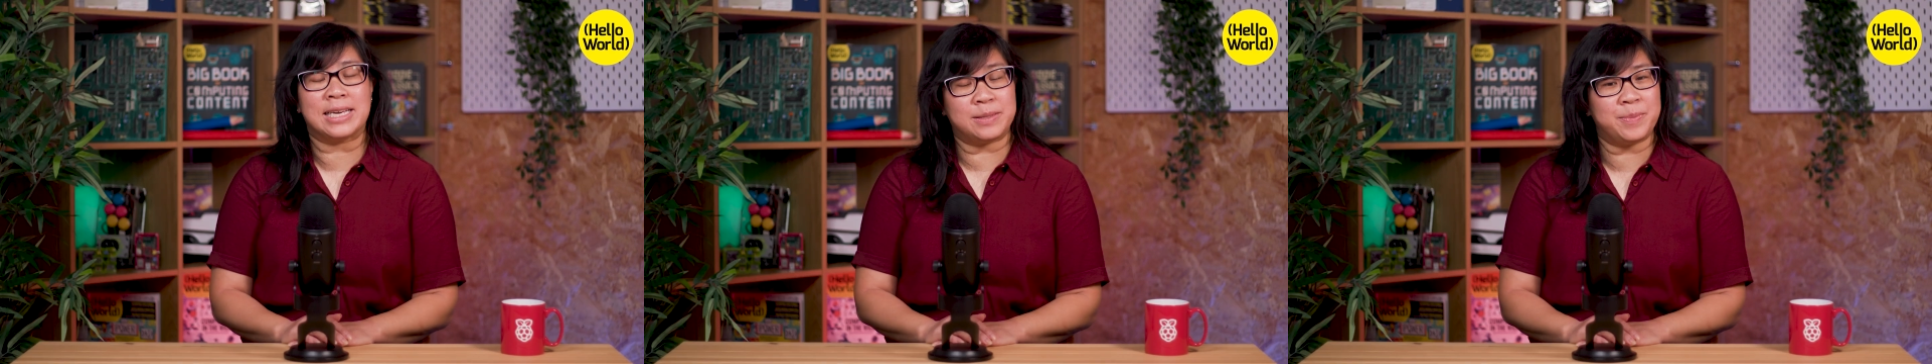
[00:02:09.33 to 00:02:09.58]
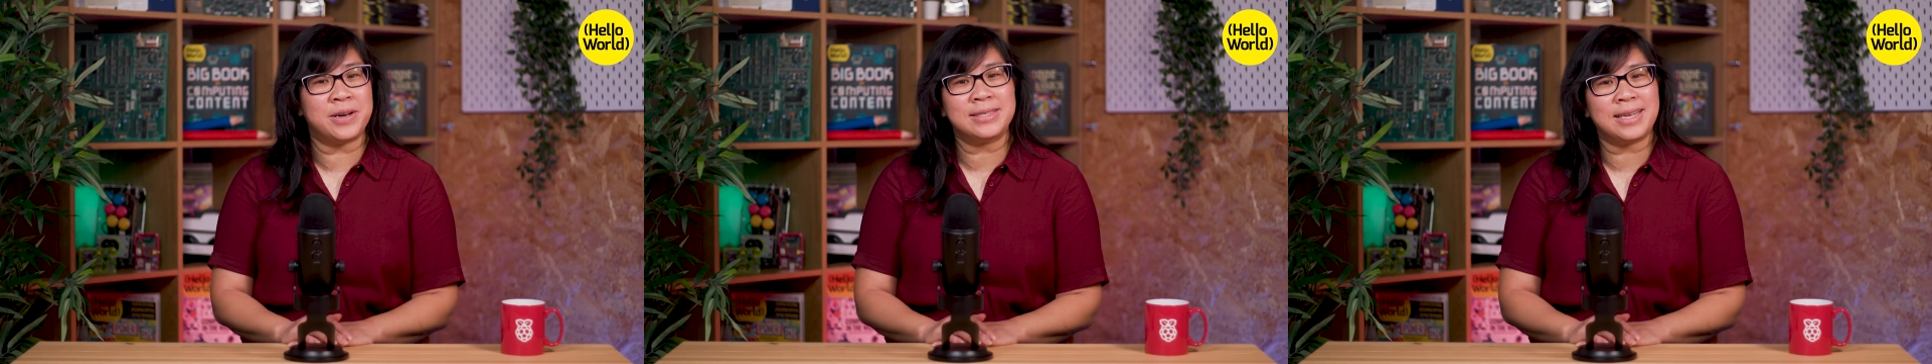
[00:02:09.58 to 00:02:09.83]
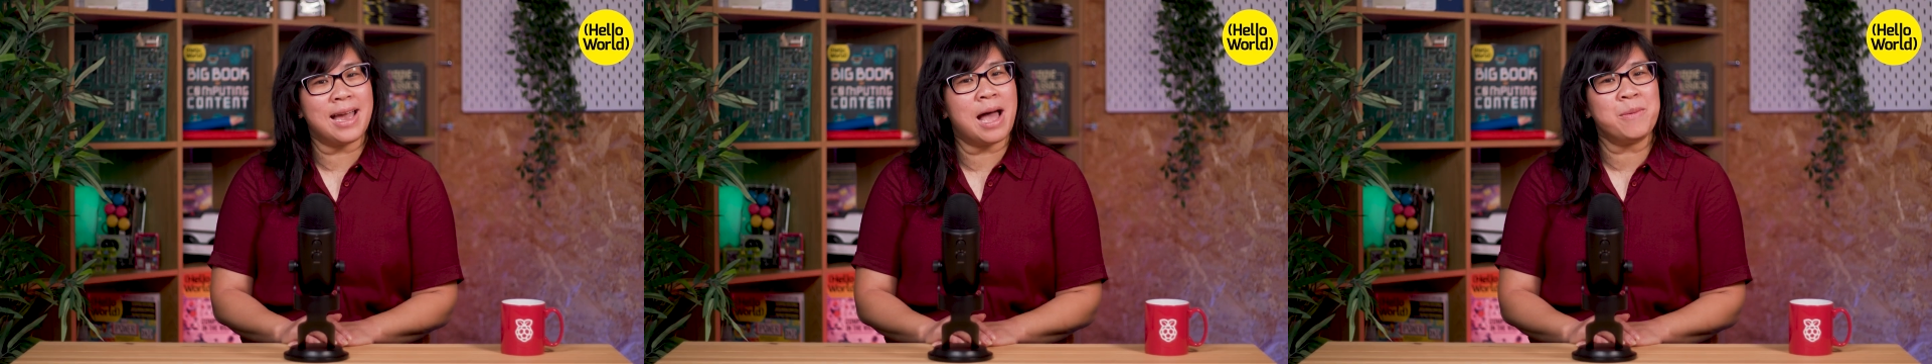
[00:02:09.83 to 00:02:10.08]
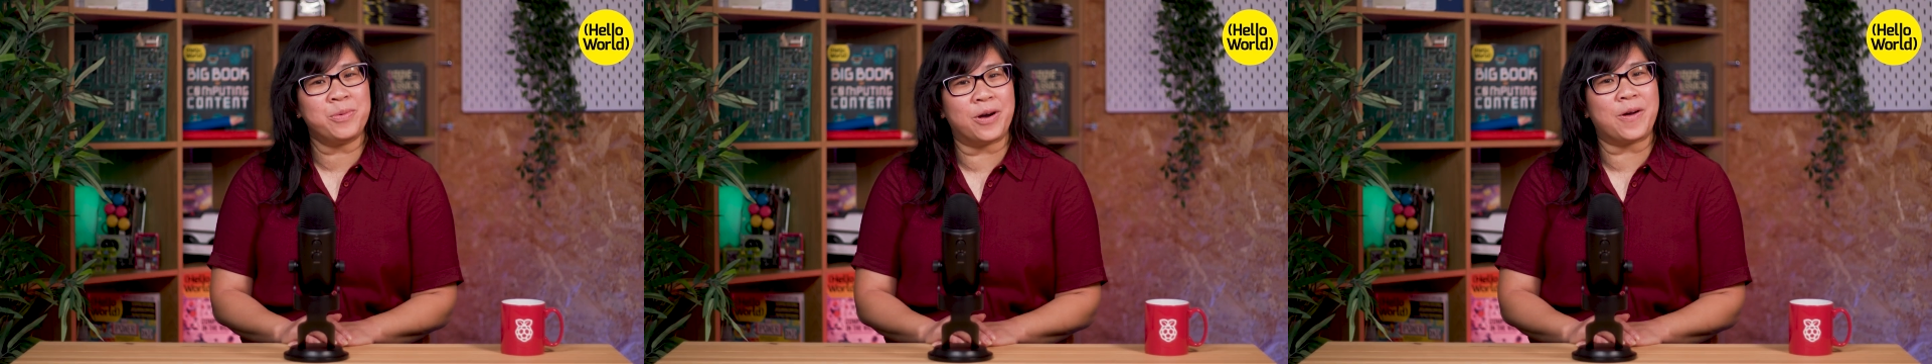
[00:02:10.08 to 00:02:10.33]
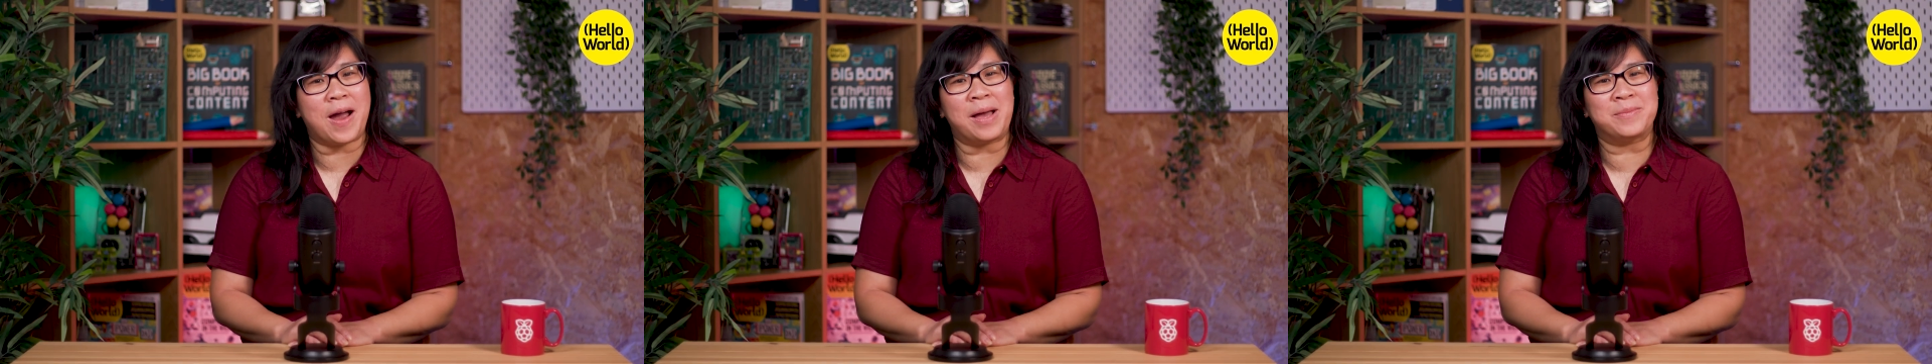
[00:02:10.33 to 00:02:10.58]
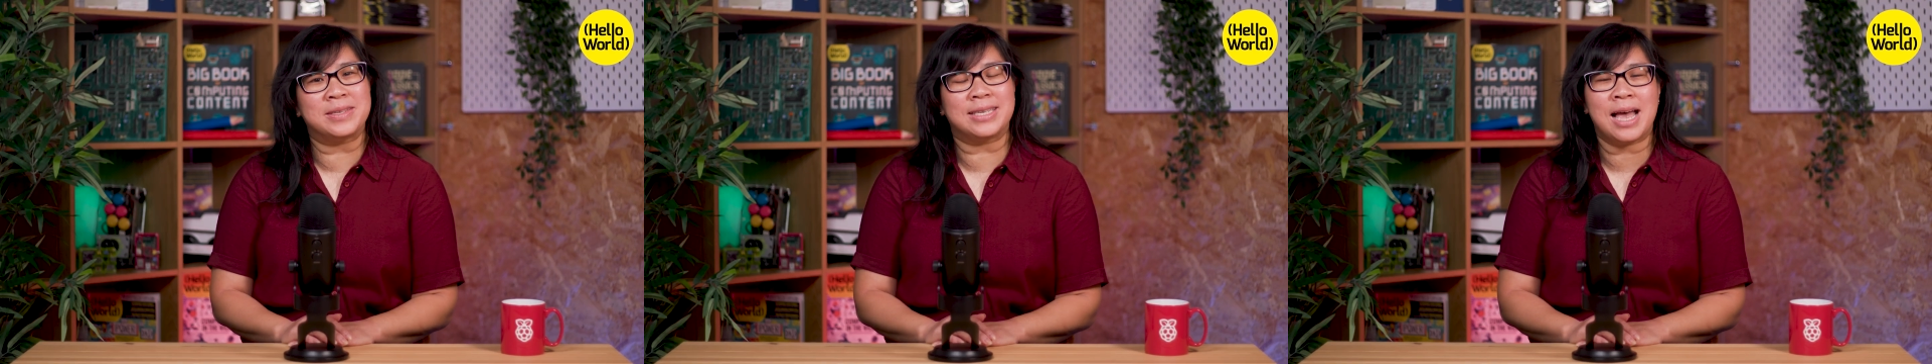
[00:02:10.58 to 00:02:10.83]
Experience AI
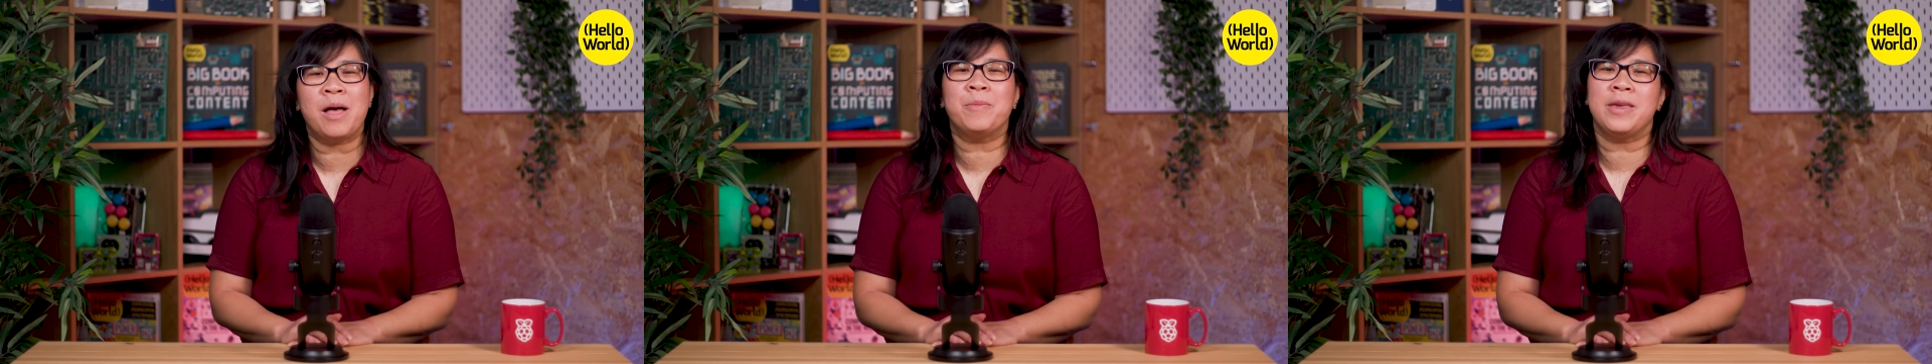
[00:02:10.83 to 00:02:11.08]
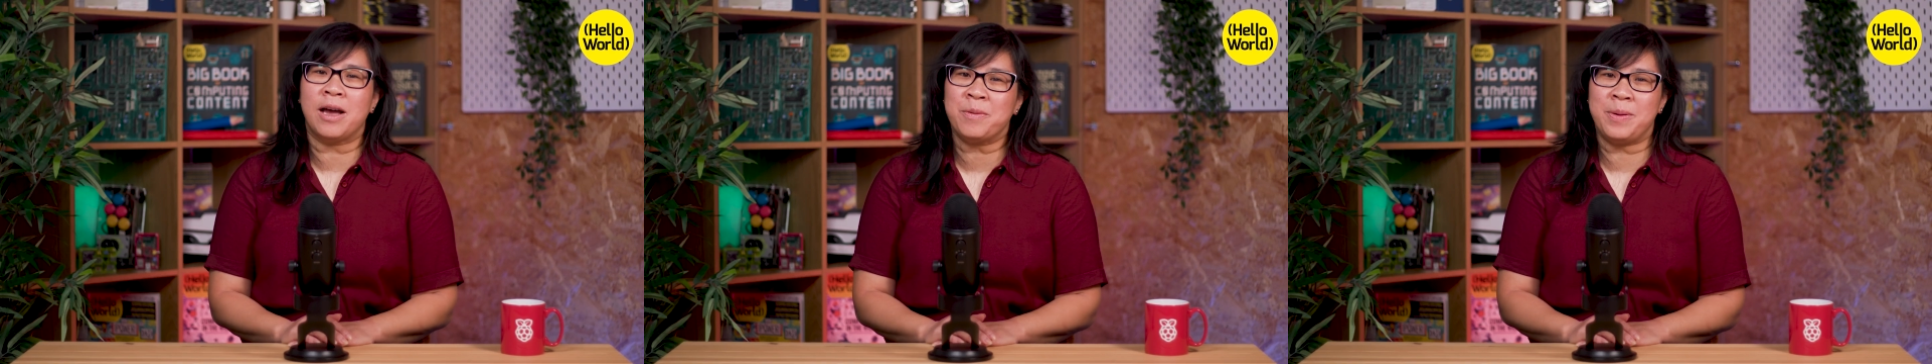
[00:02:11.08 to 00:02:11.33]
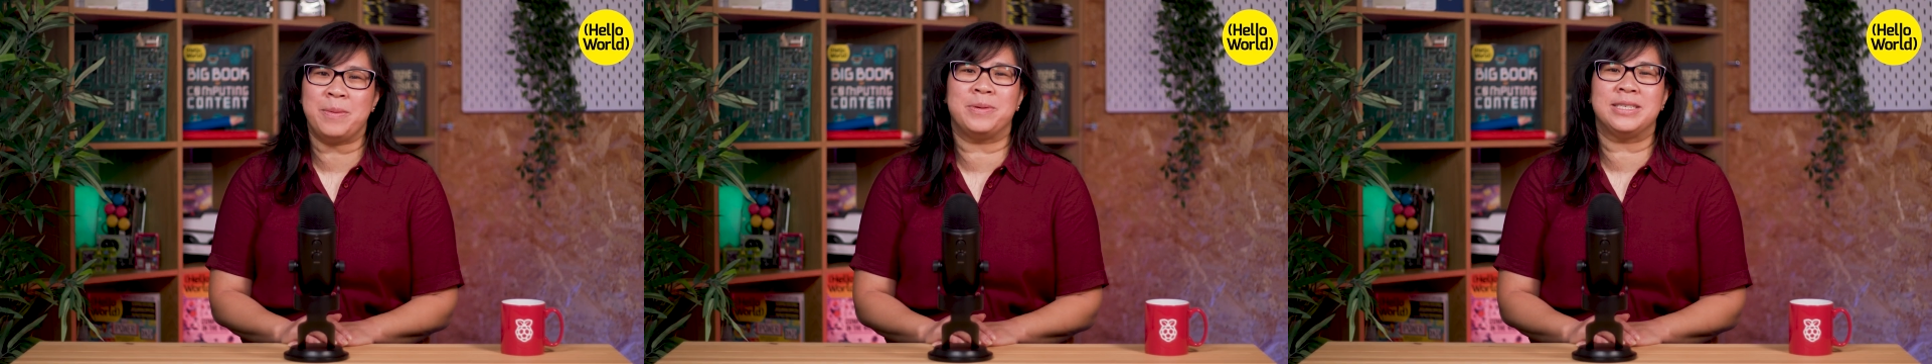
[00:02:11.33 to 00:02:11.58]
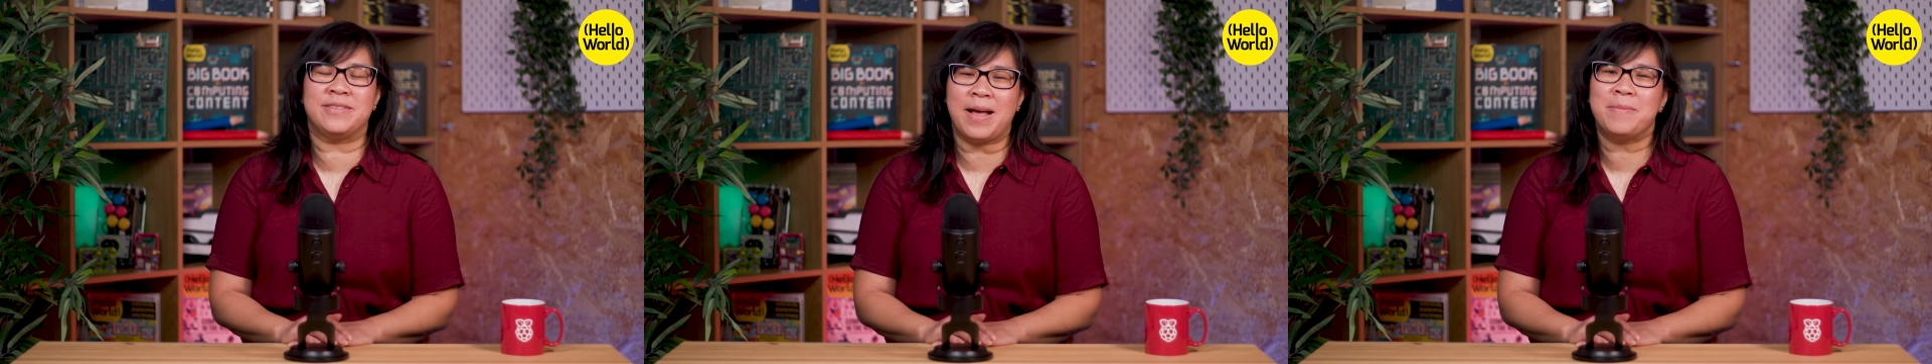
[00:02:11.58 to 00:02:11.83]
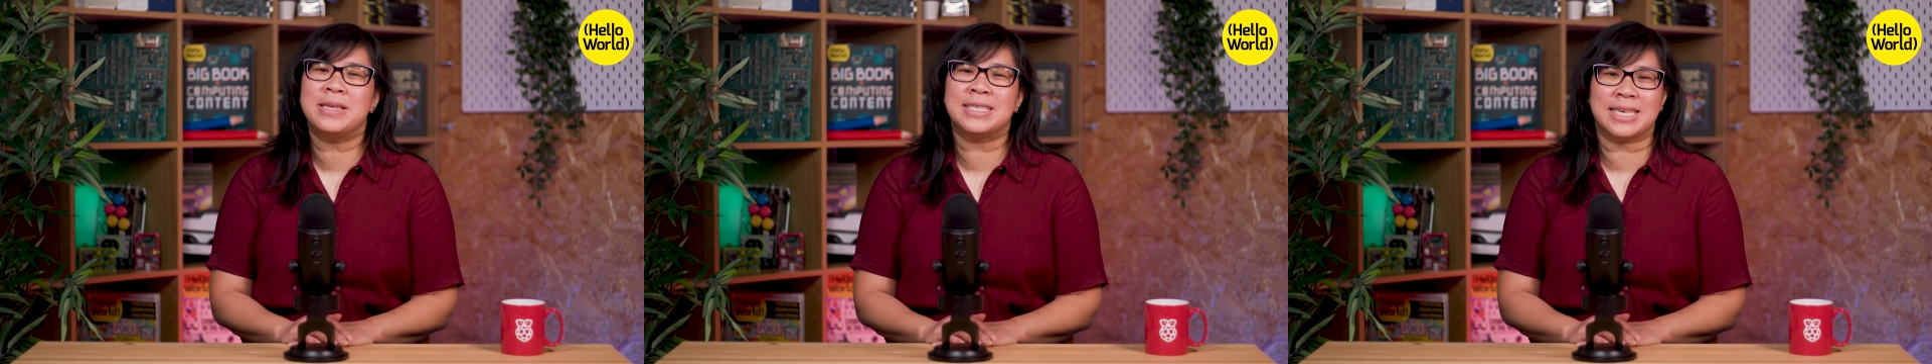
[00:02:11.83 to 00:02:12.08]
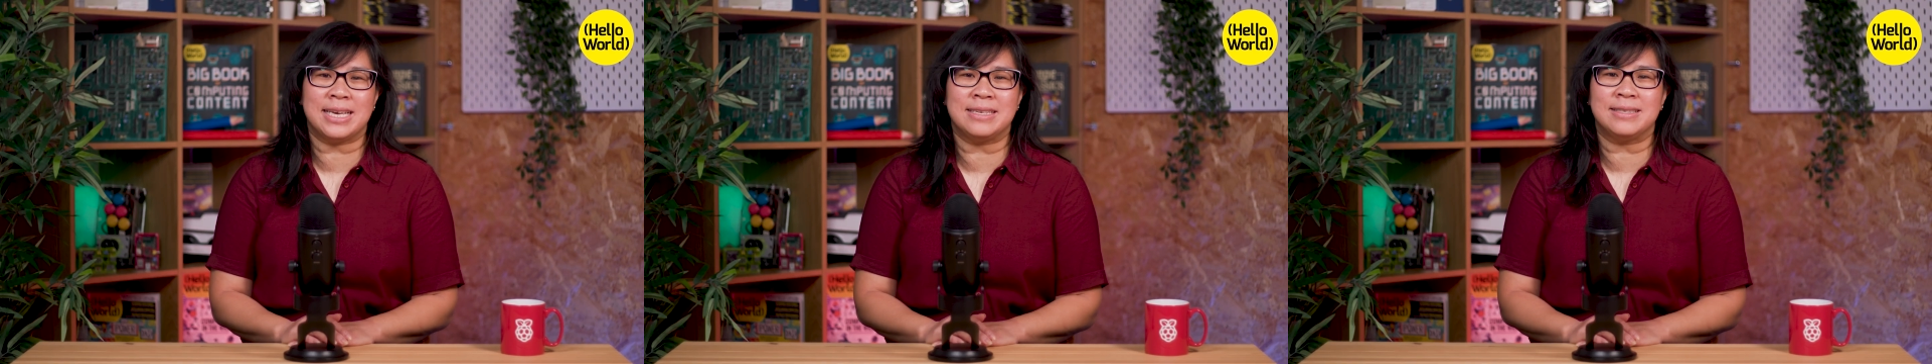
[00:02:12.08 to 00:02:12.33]
program to help young people develop the
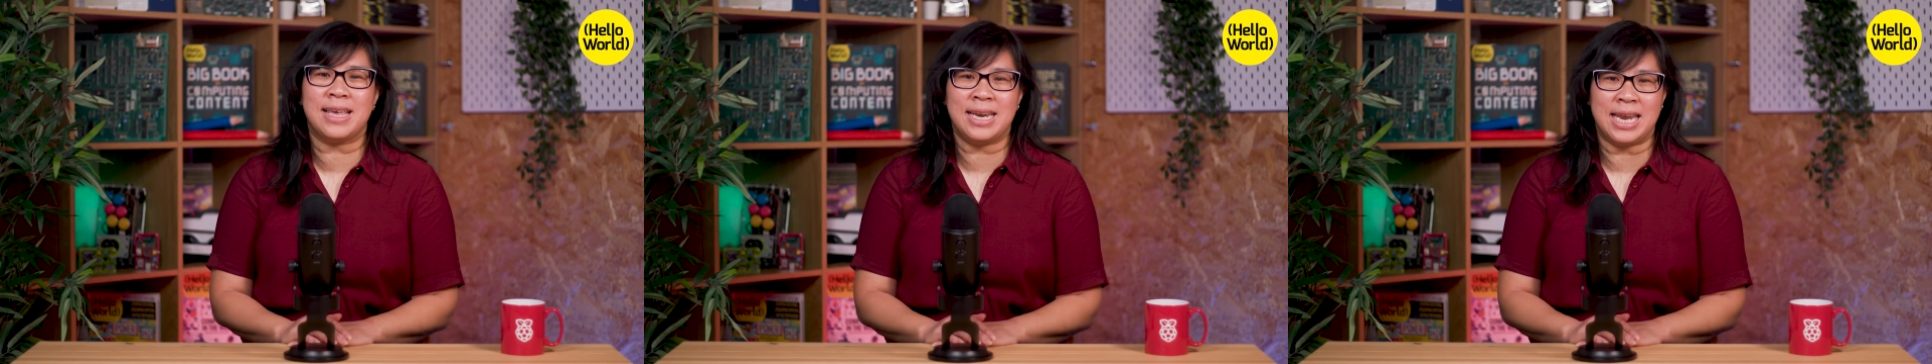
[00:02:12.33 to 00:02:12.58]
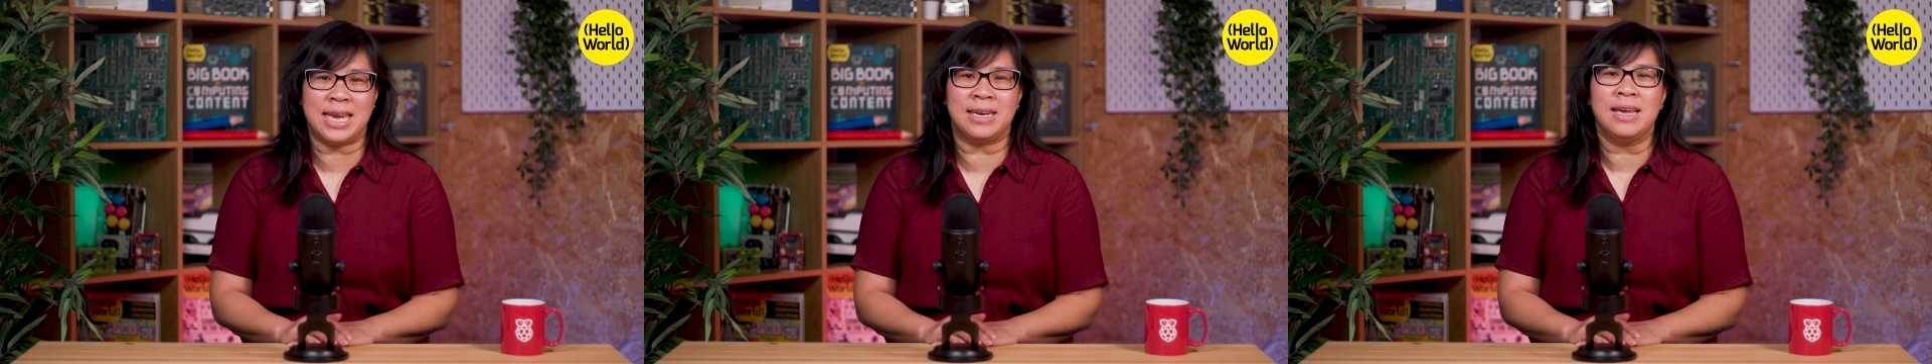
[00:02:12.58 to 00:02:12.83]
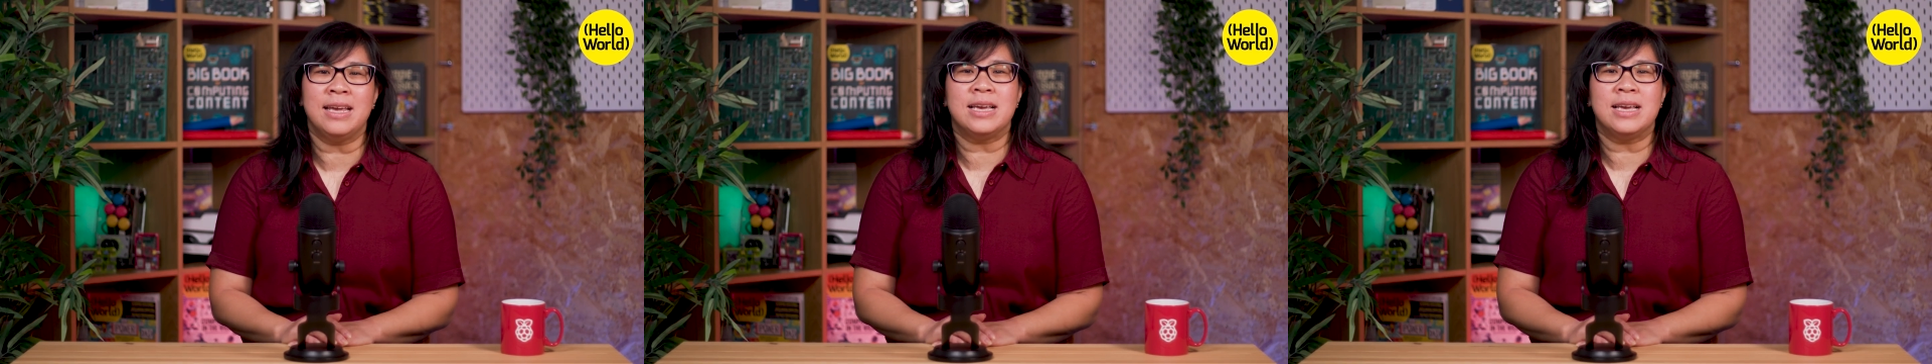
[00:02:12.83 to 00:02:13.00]
skills they need